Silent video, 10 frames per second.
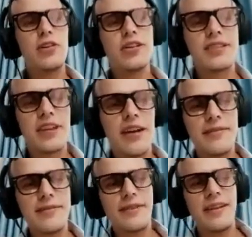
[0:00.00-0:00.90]
can still
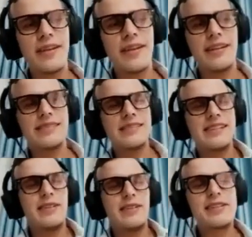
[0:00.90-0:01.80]
have like you
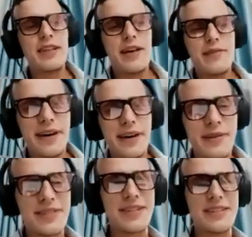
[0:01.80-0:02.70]
can still have fun when you're
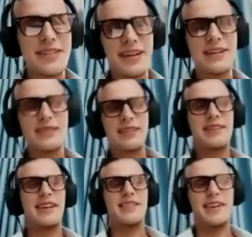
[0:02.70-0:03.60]
69. You can take
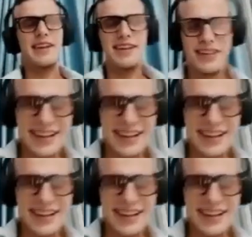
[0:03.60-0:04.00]
Viagra.